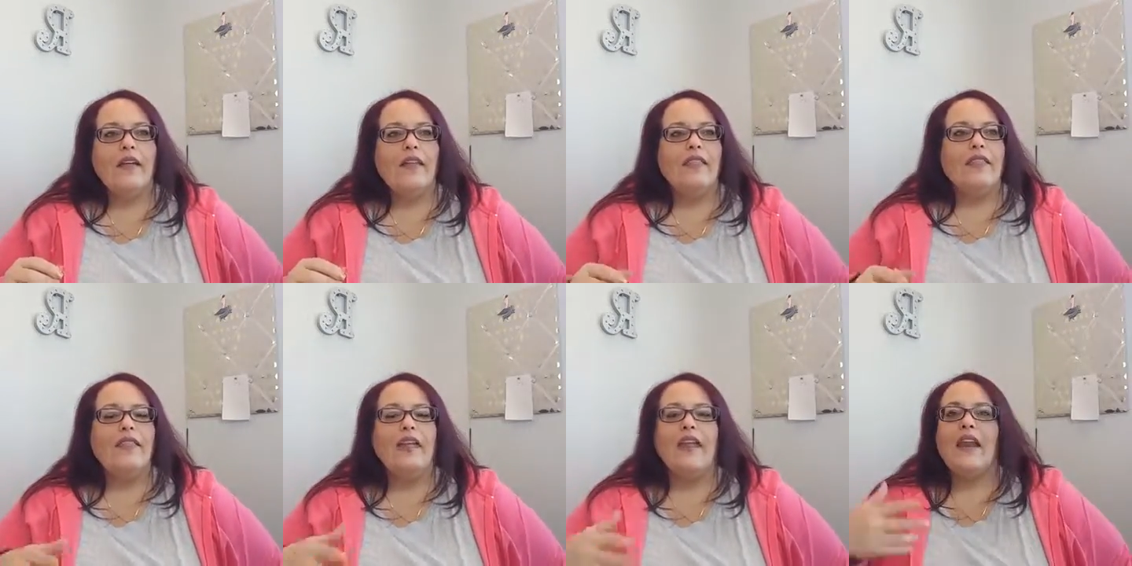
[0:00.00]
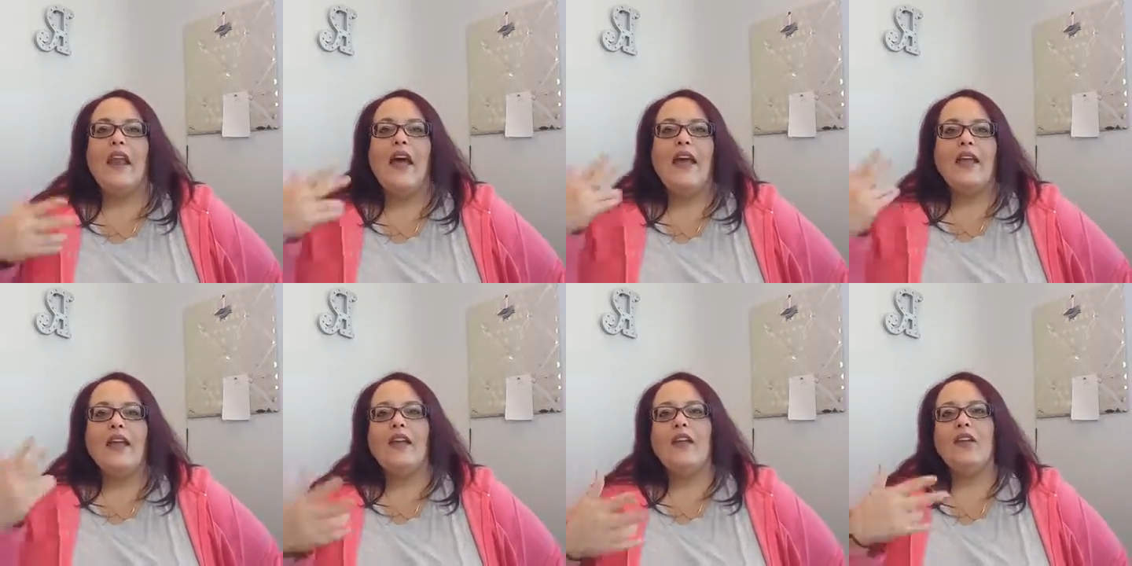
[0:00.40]
then
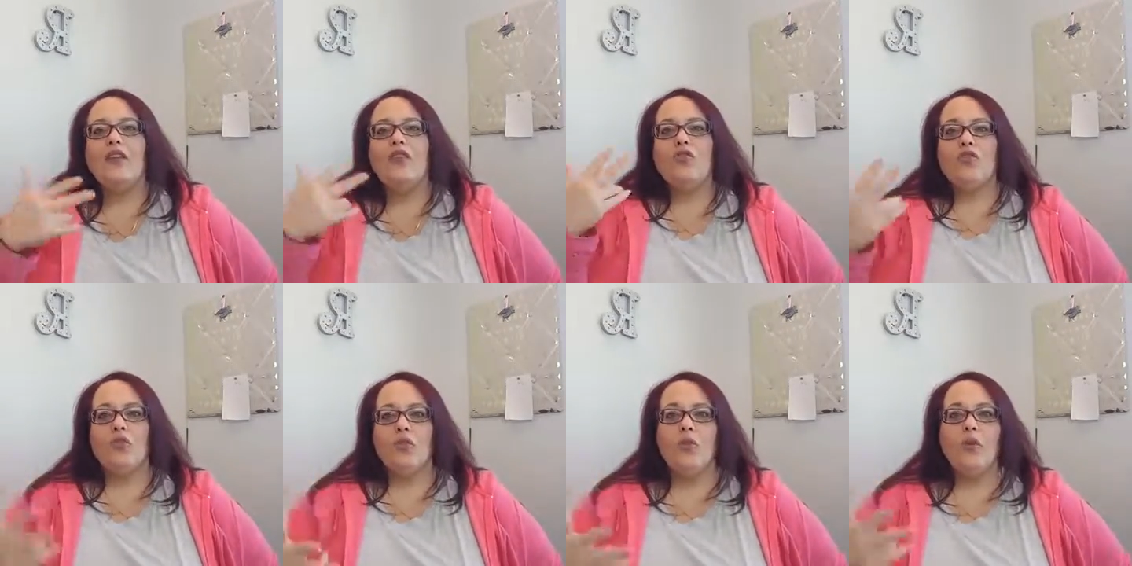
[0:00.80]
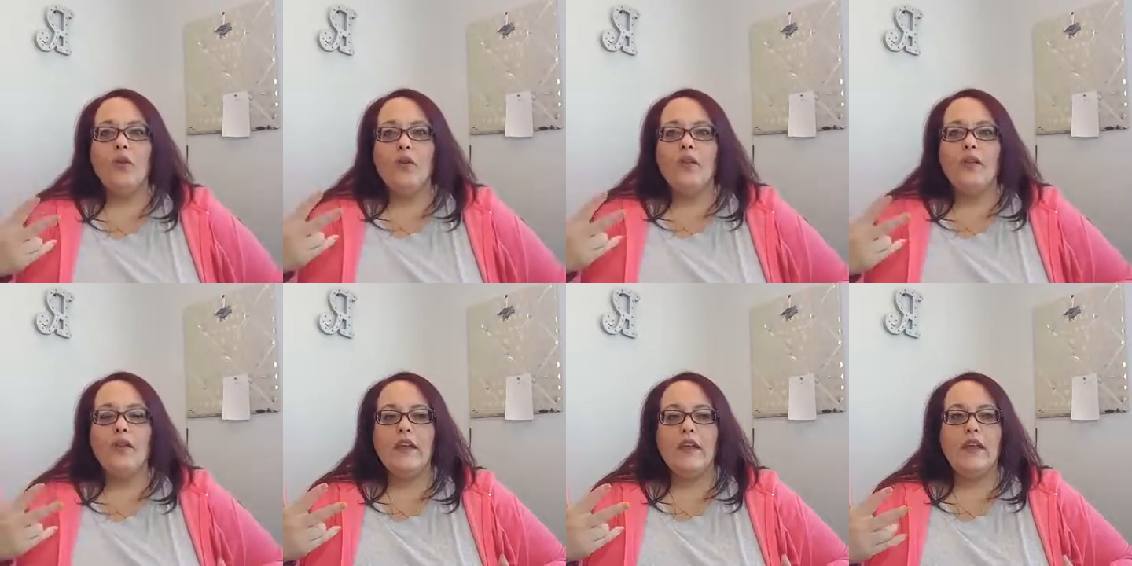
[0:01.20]
I can
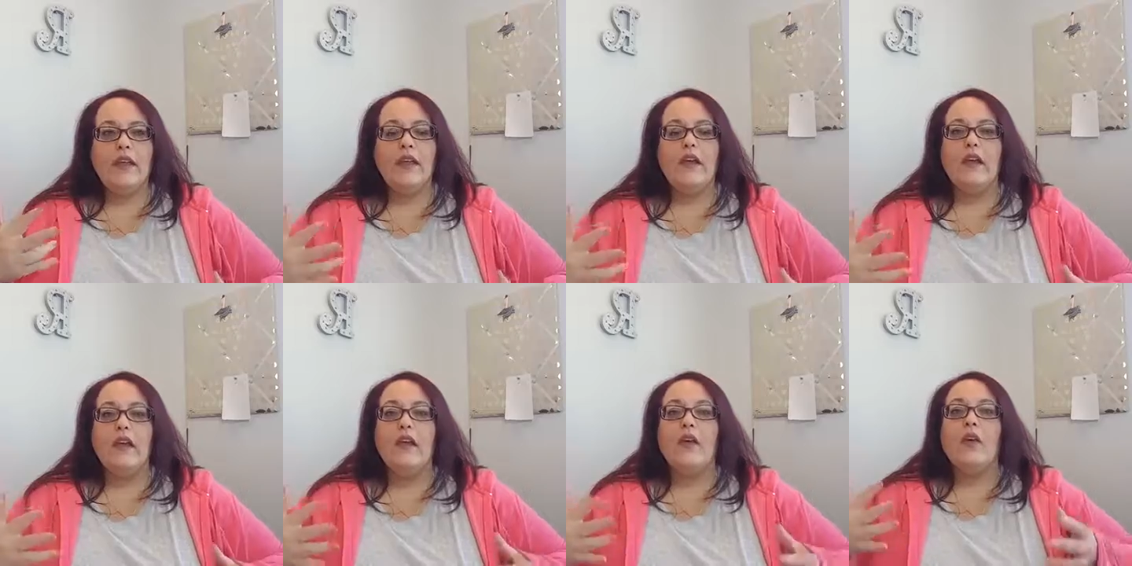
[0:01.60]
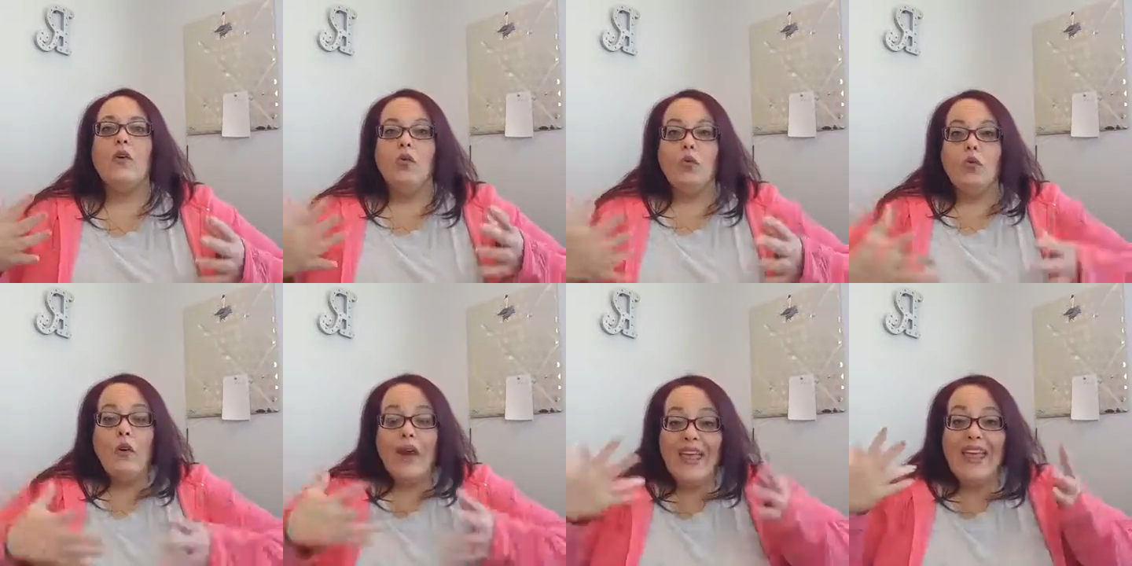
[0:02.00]
truly
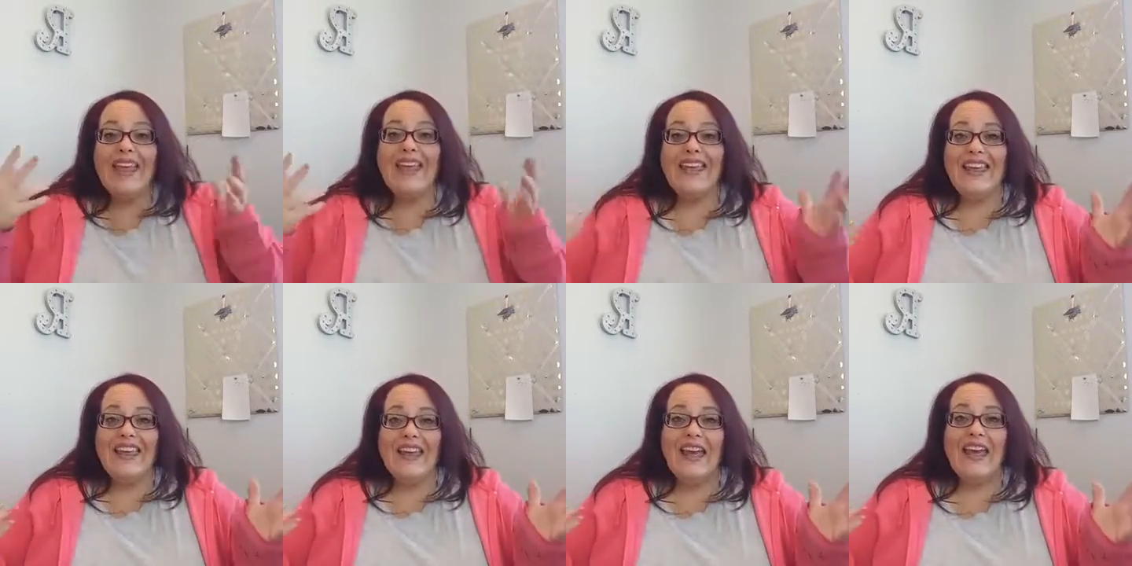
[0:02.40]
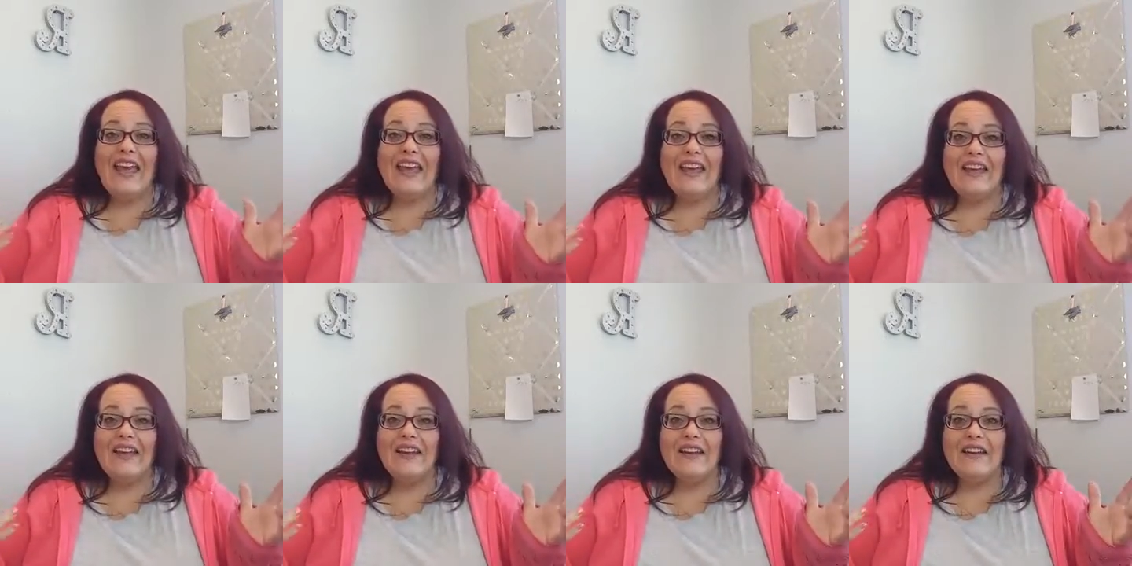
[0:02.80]

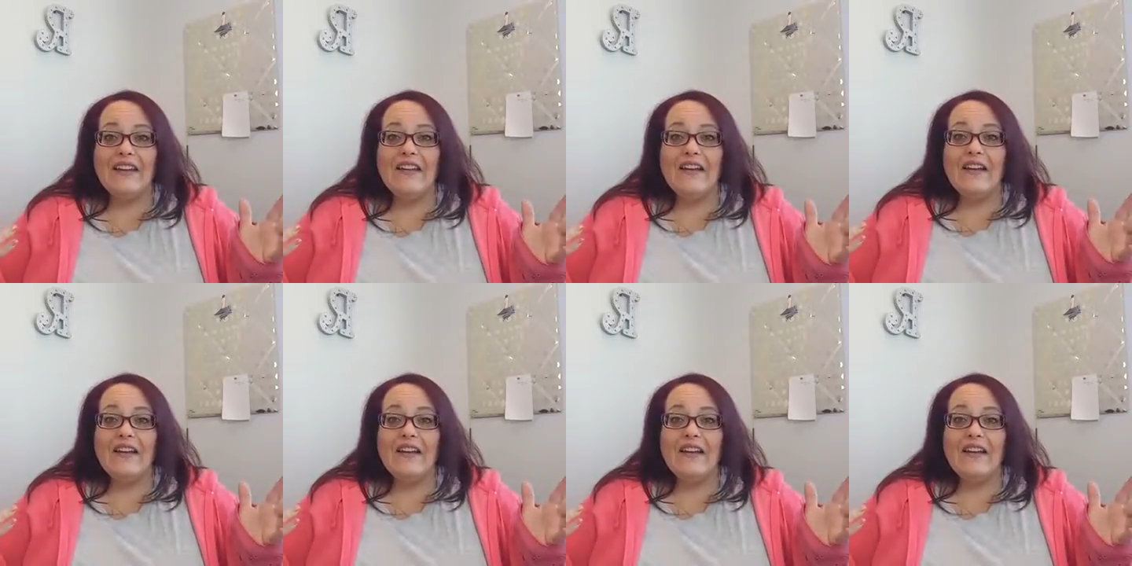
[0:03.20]
radiate